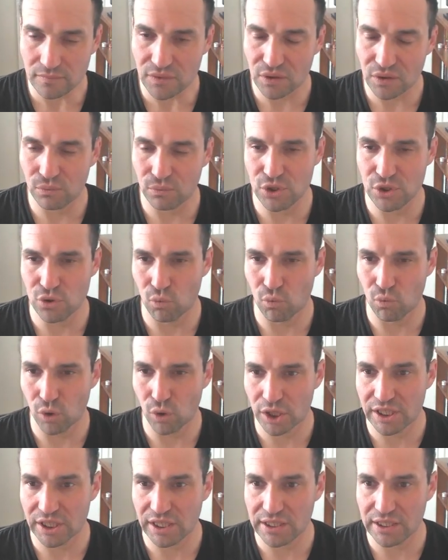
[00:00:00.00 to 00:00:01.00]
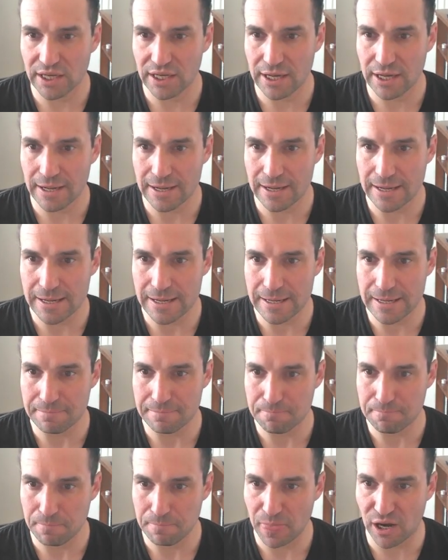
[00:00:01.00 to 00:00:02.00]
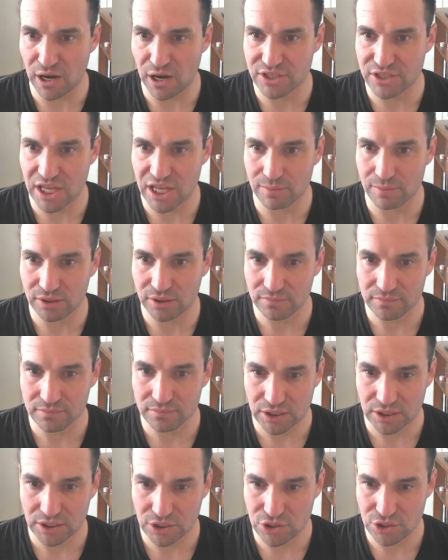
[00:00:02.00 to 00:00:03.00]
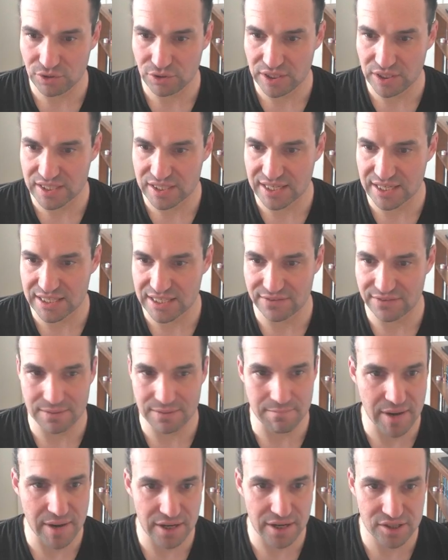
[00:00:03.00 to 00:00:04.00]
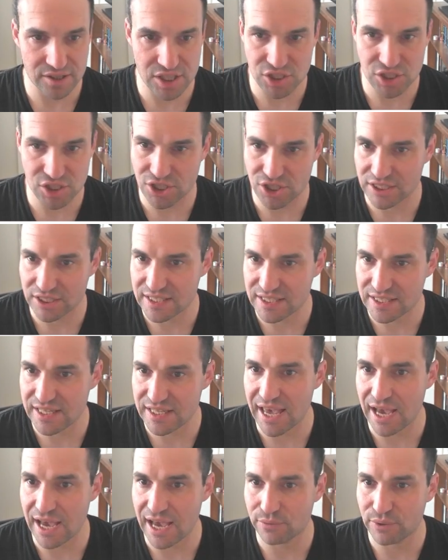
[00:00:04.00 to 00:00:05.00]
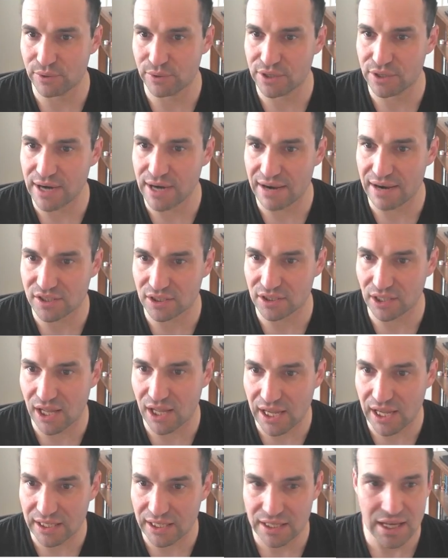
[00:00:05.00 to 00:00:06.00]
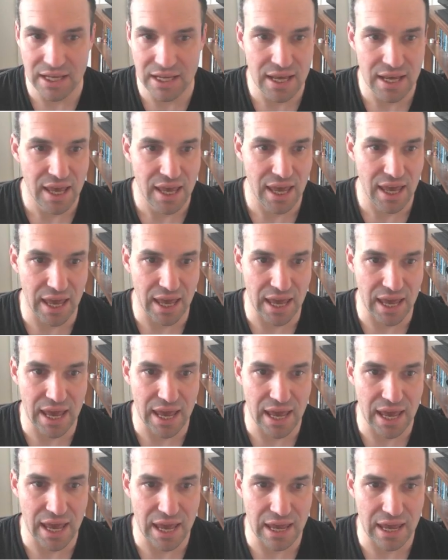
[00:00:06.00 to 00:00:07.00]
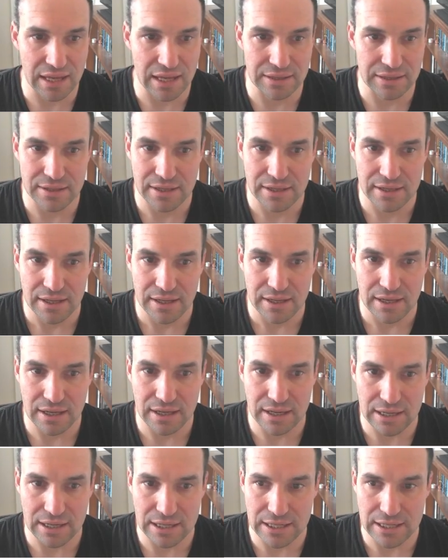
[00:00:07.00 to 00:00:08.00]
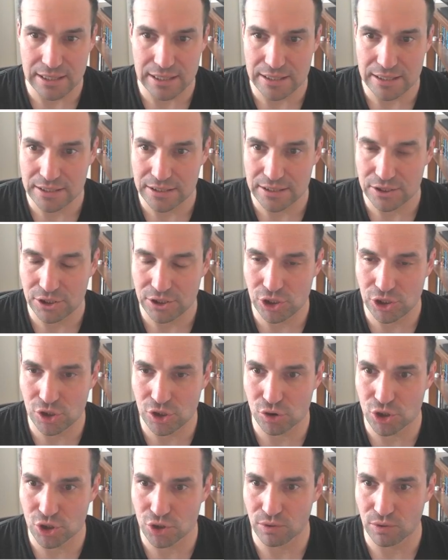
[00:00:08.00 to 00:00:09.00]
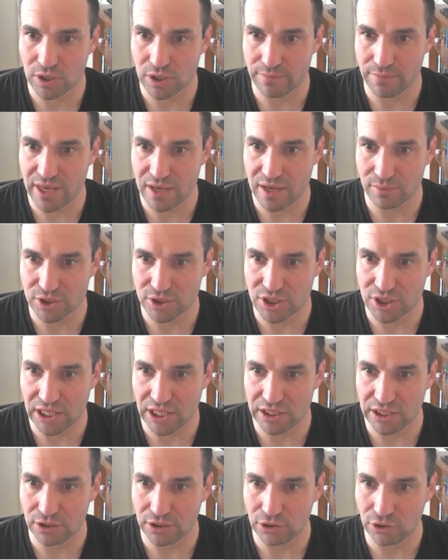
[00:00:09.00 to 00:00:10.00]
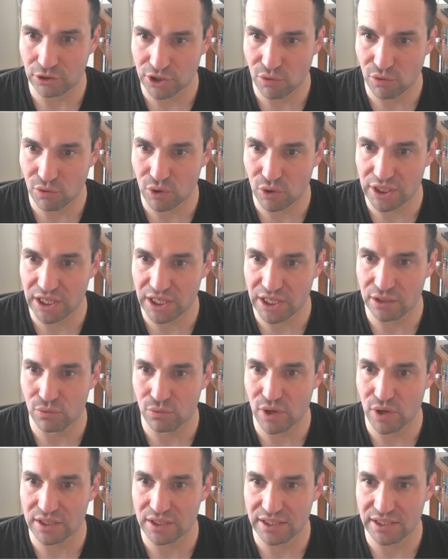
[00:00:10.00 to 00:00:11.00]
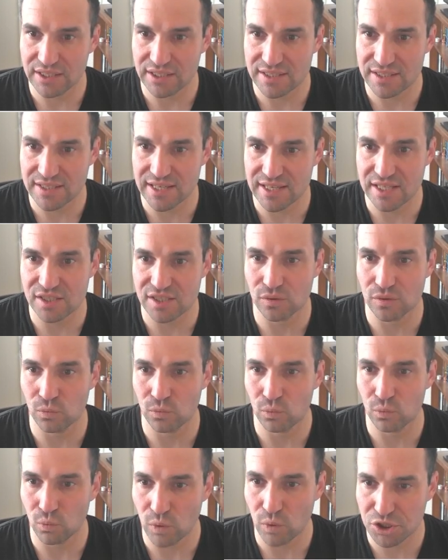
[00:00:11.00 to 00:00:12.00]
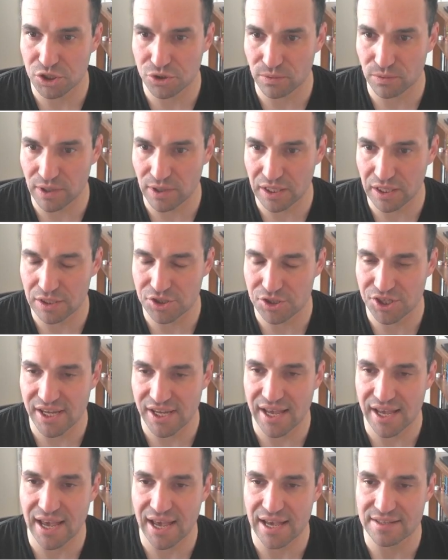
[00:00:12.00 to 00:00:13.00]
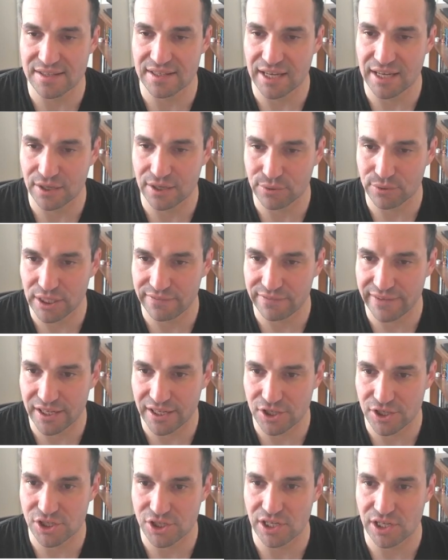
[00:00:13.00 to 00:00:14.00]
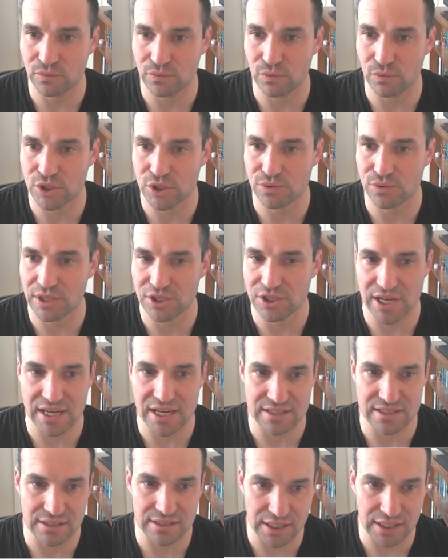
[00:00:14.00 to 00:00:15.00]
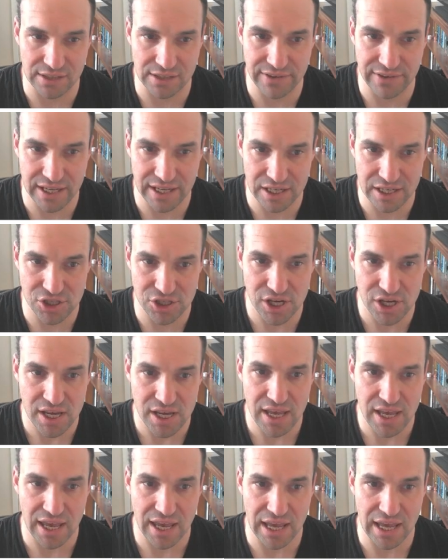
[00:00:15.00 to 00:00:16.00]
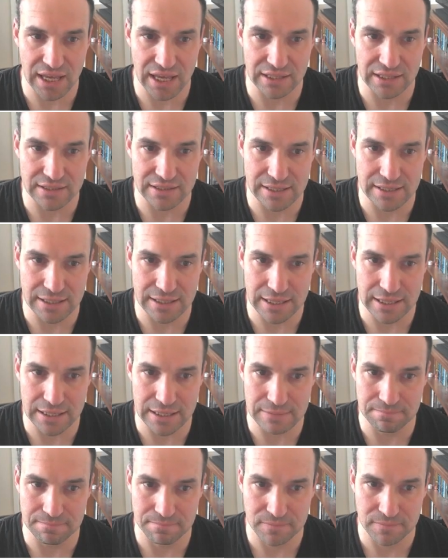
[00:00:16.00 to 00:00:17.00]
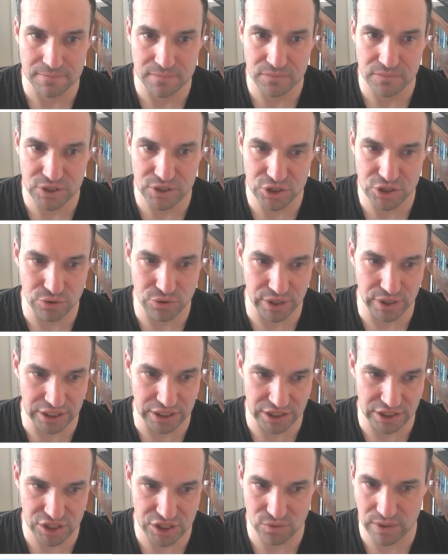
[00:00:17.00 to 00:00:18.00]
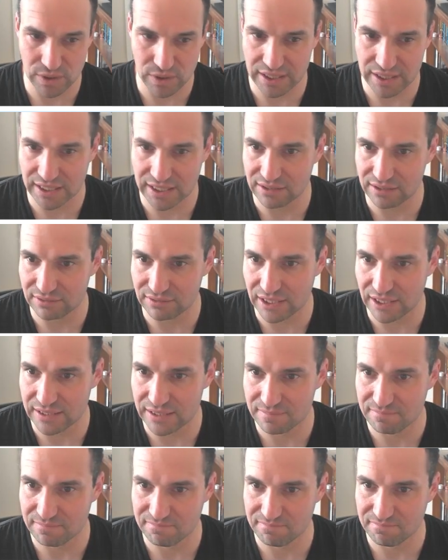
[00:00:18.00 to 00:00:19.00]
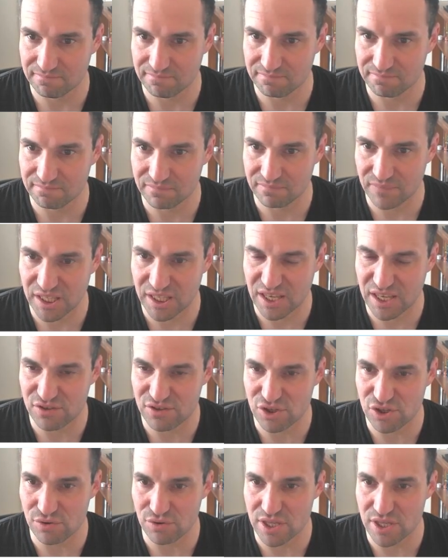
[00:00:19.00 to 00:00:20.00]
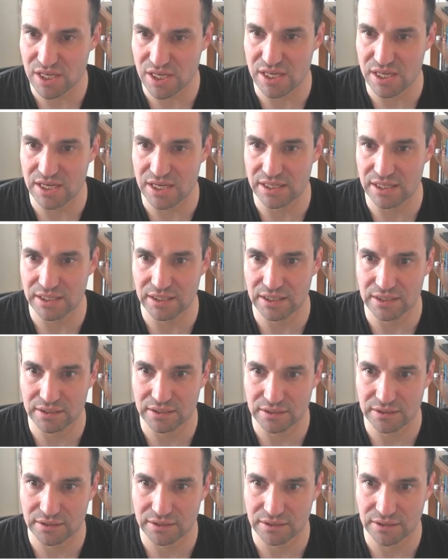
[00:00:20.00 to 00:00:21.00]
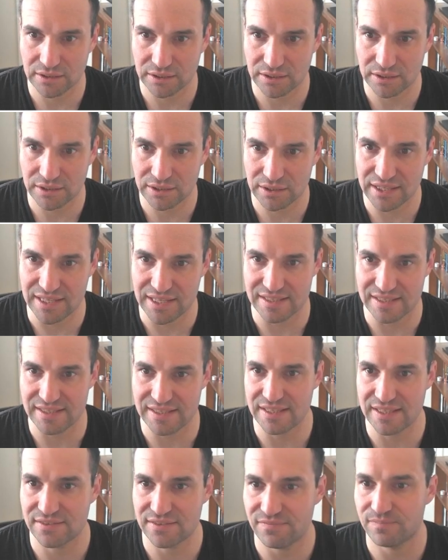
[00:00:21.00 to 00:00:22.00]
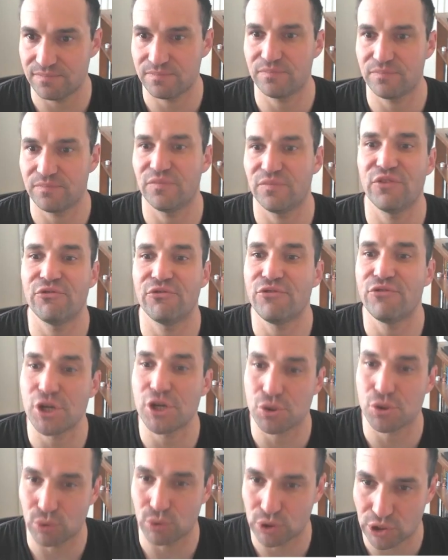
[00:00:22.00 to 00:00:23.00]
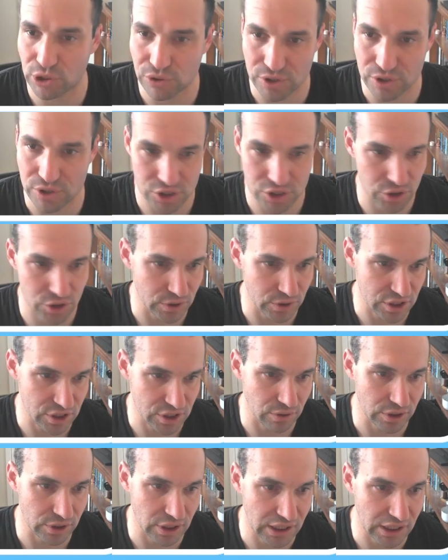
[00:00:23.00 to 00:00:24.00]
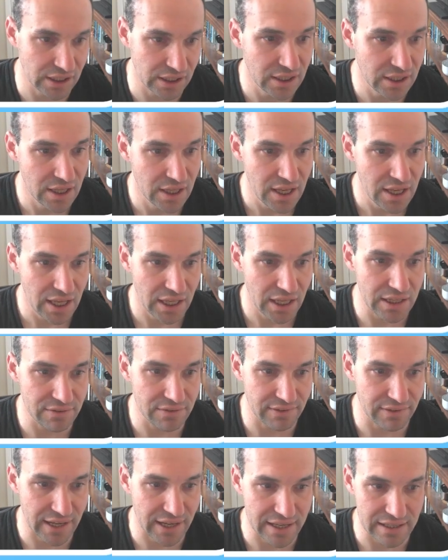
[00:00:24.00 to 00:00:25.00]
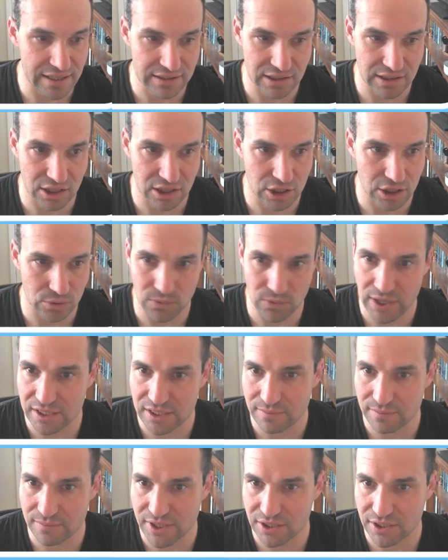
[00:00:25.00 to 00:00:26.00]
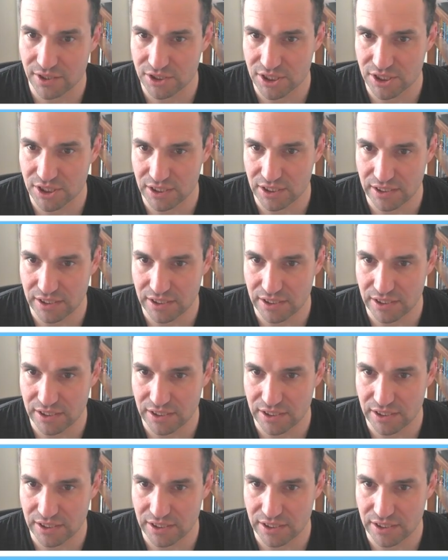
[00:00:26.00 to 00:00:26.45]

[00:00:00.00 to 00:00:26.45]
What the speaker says: when you're working off table, doing these kinds of comparisons, you're going to see equity graphs a lot, and you just want to be able to like look at one and quickly assess which range has an equity advantage and which range has a nut advantage, and doing it this way kind of like gives you the easiest visual clue as to what's going on. And if I click on random here to